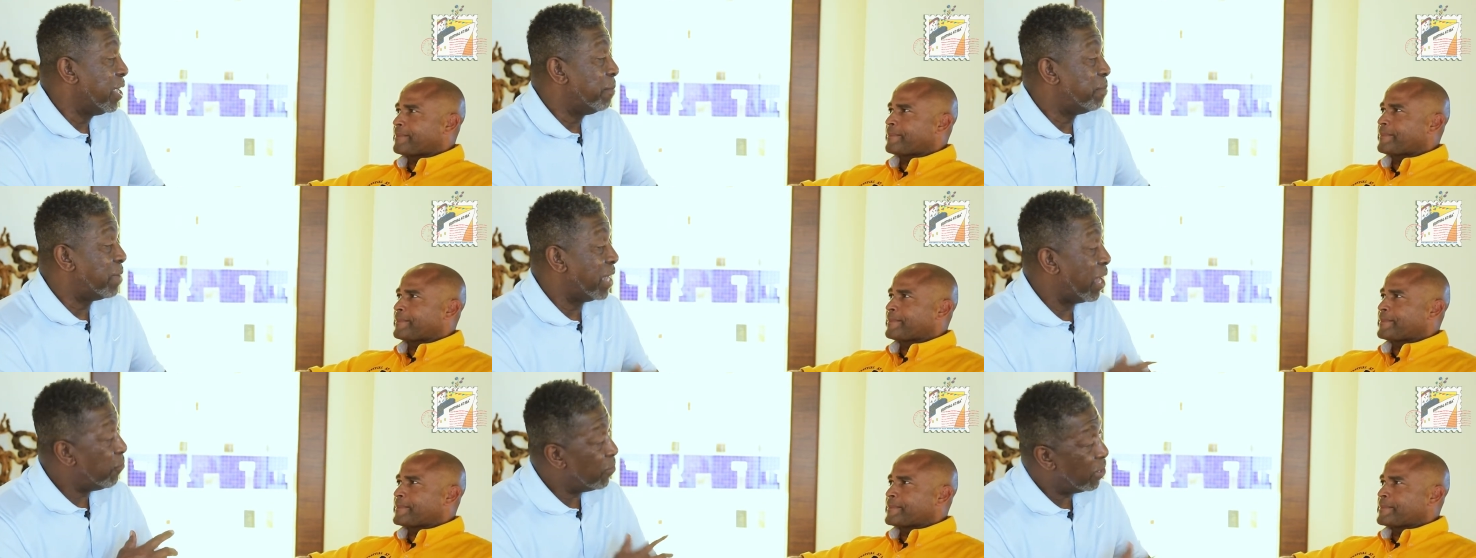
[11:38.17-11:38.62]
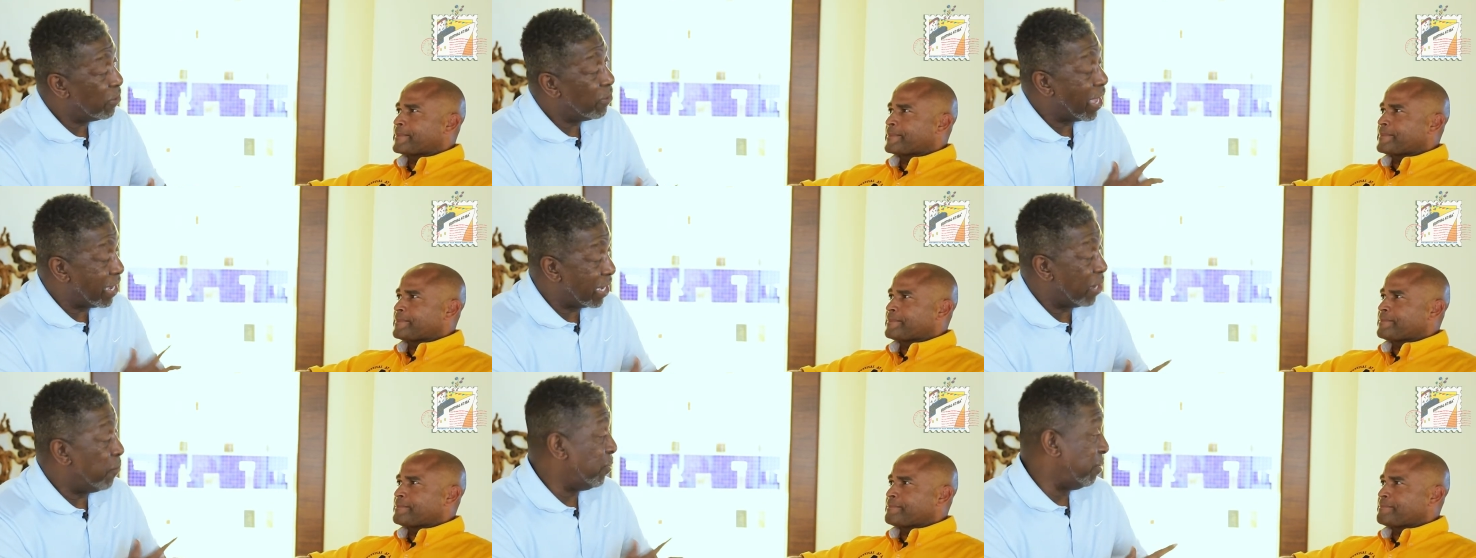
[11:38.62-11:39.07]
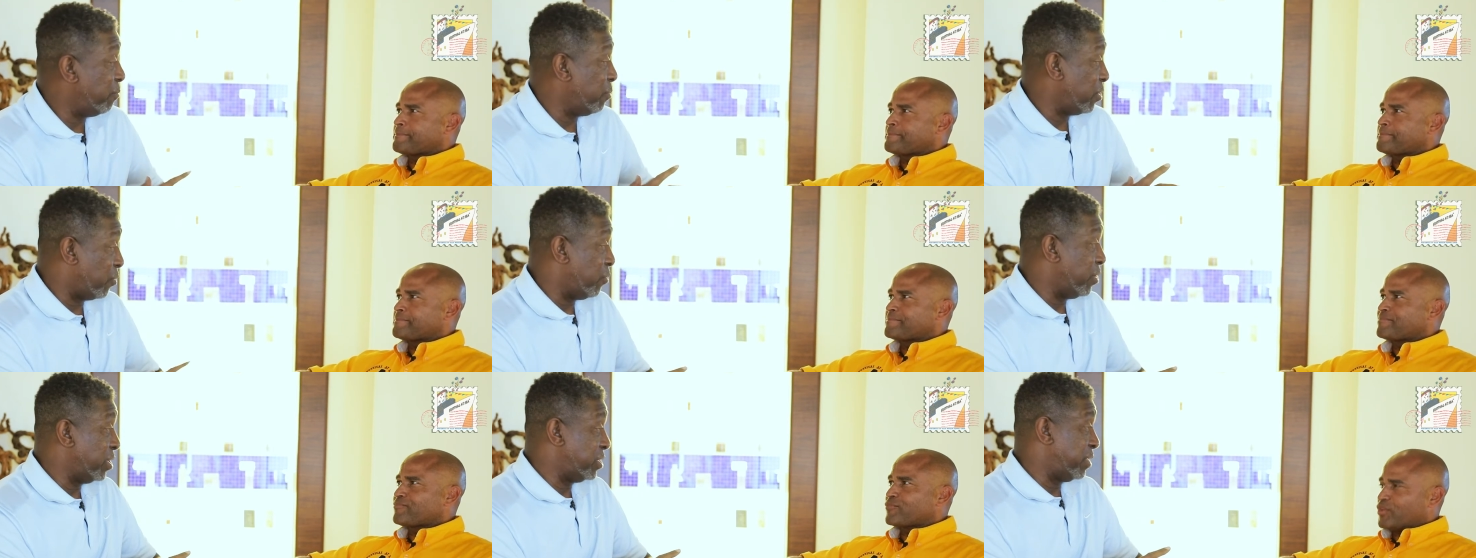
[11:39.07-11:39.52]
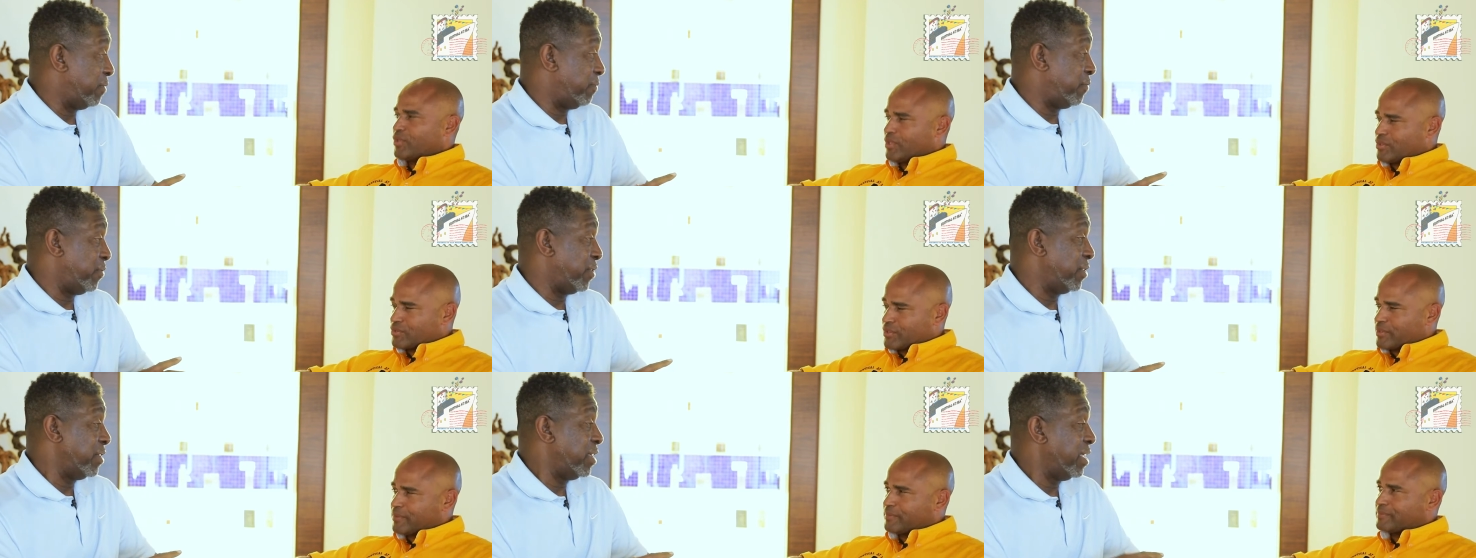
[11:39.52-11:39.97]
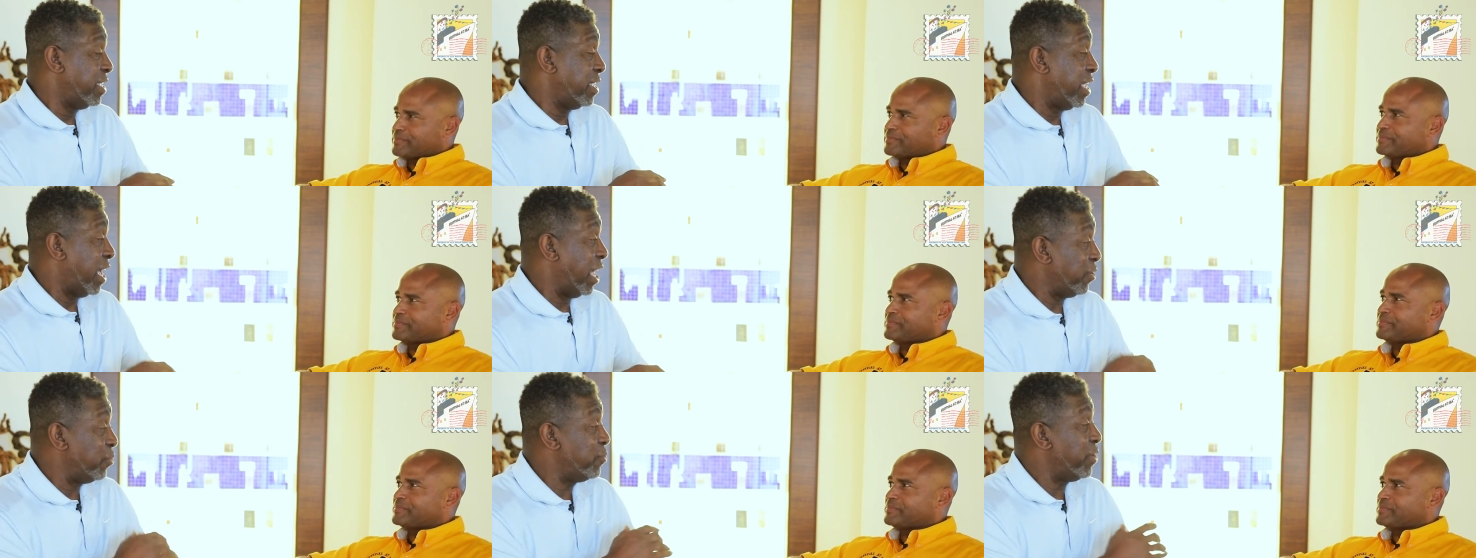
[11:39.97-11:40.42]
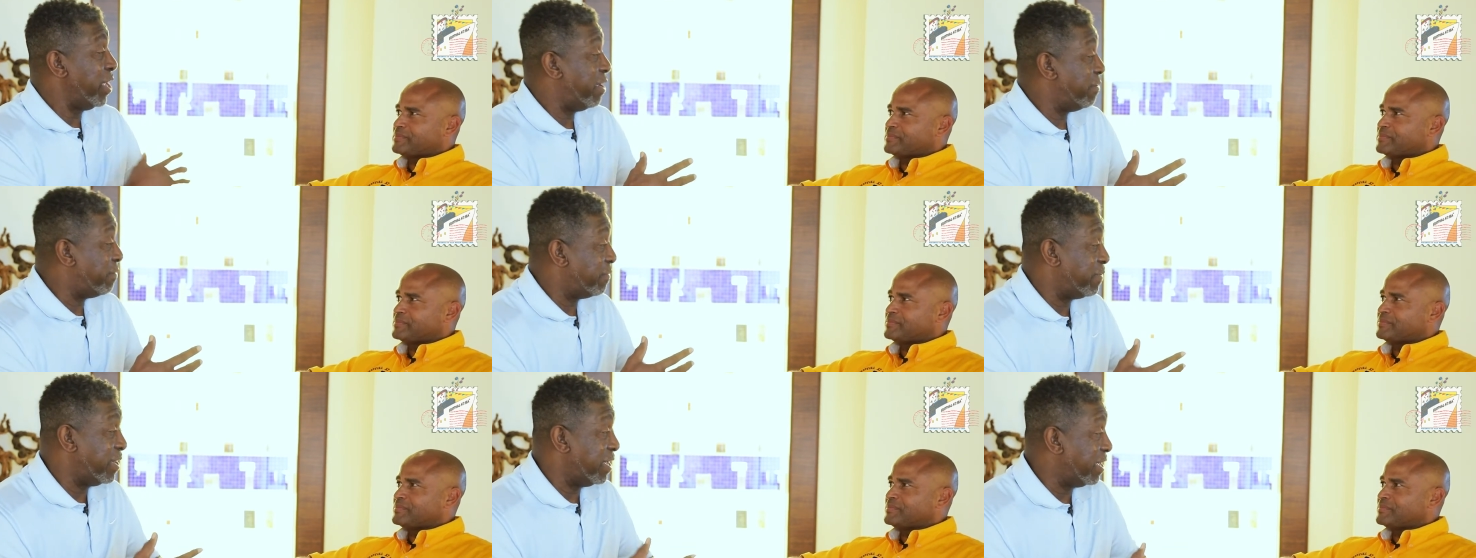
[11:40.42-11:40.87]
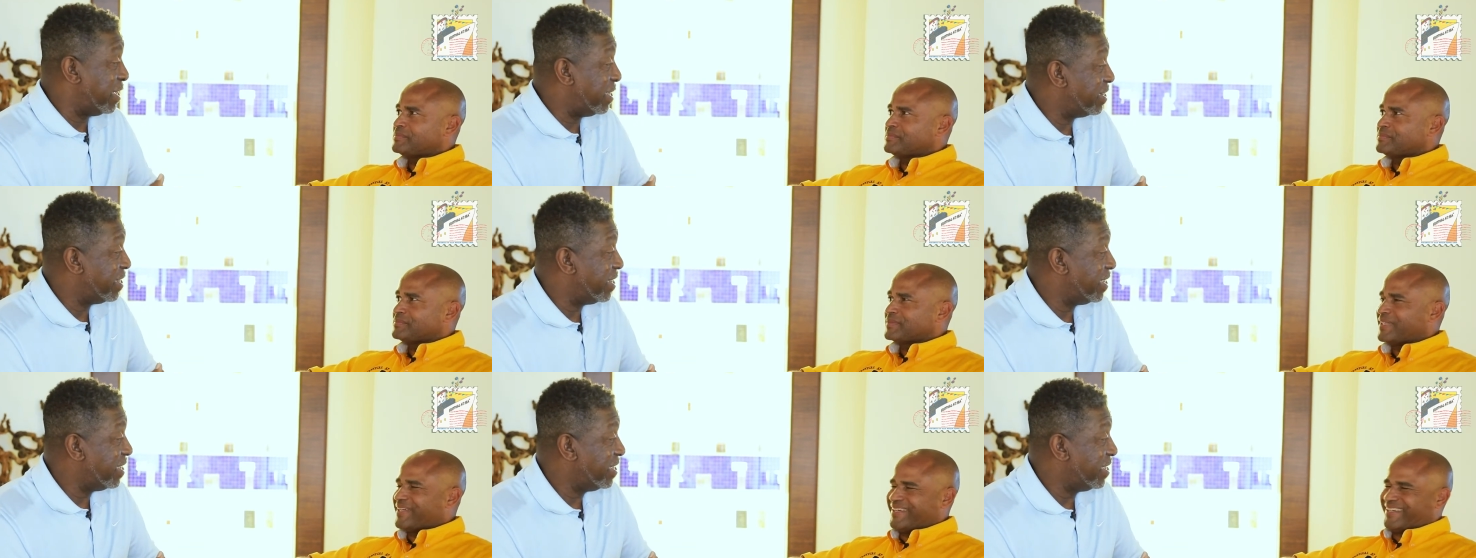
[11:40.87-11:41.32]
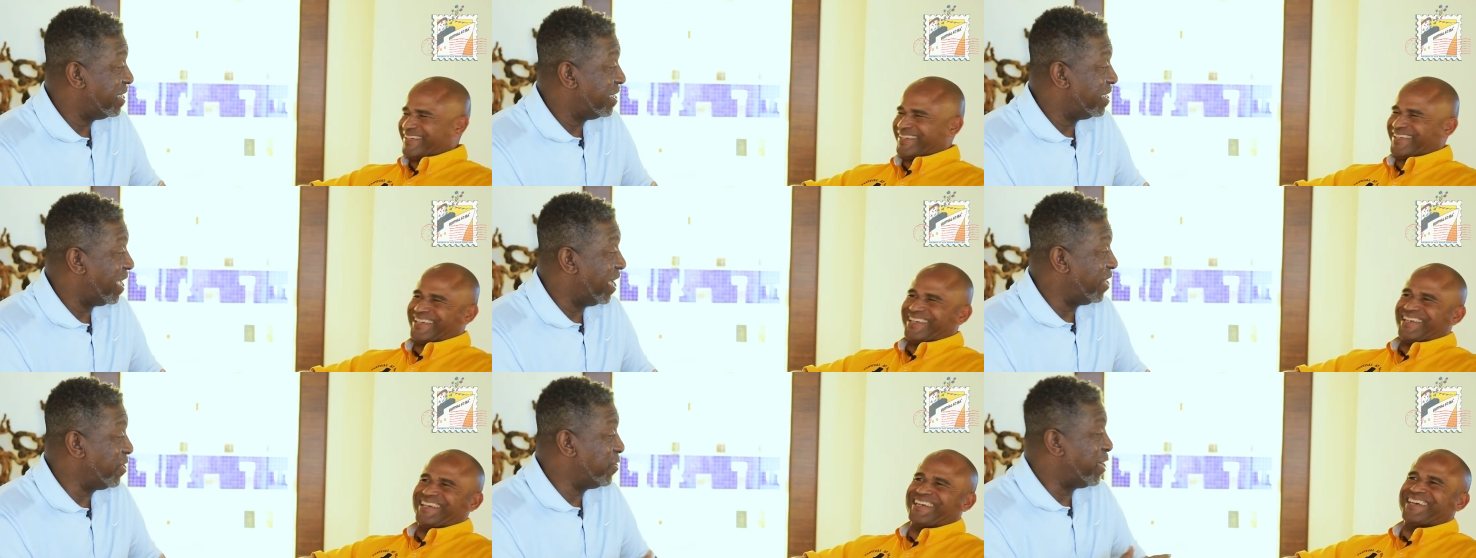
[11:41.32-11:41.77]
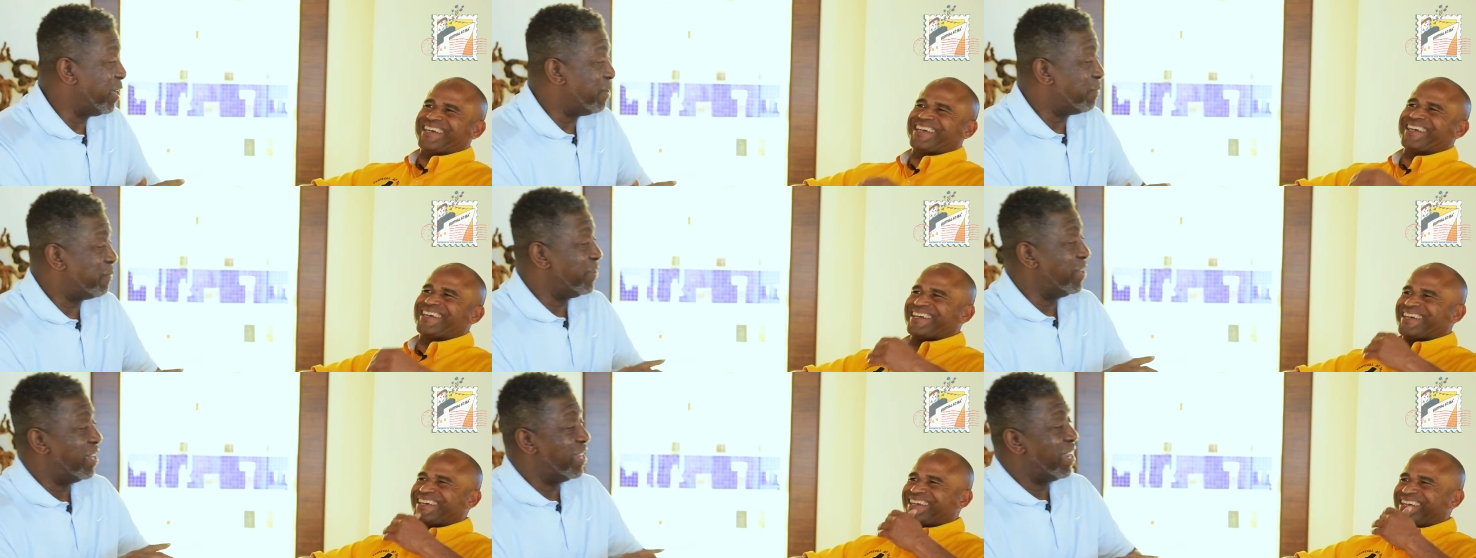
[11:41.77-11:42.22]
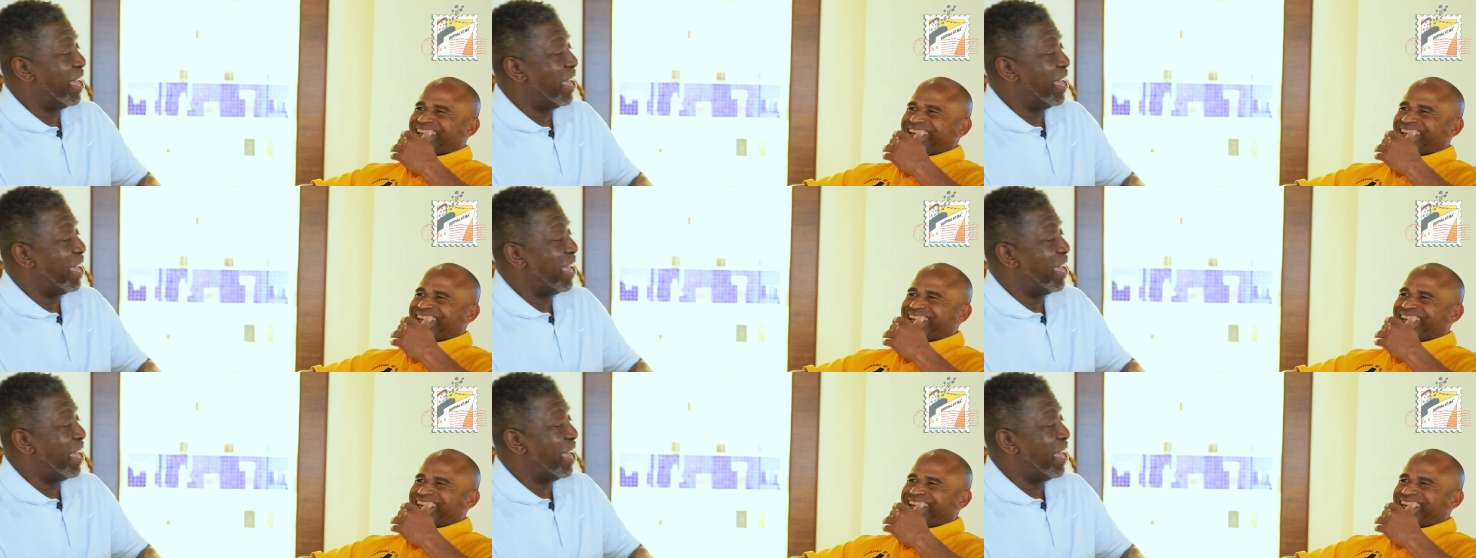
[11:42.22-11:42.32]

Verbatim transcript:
Speaker 1: But I want, I got one more question. Yes, sir. How do you have fun? How do you have fun?